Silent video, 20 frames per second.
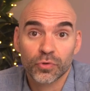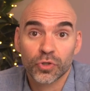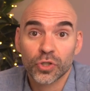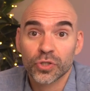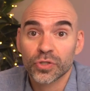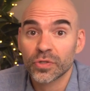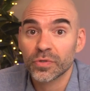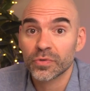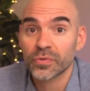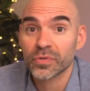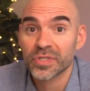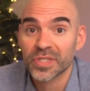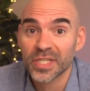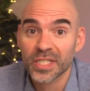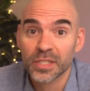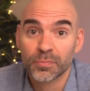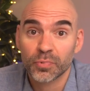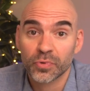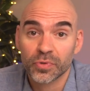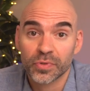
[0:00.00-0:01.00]
just under
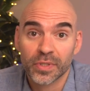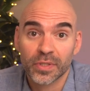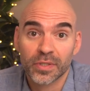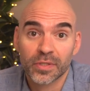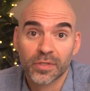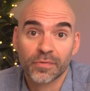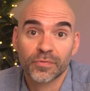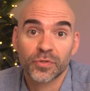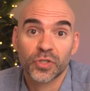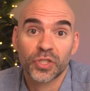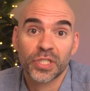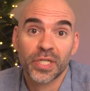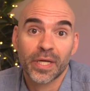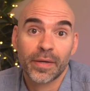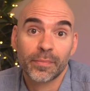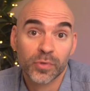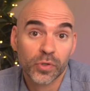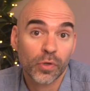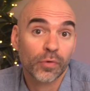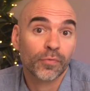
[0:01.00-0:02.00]
6% of
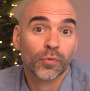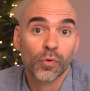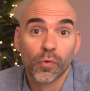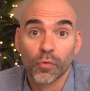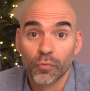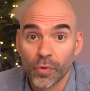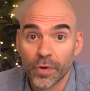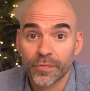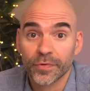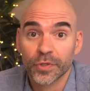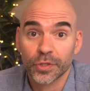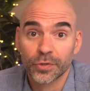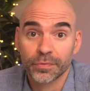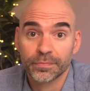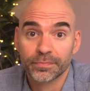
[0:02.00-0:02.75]
GM's overall revenue.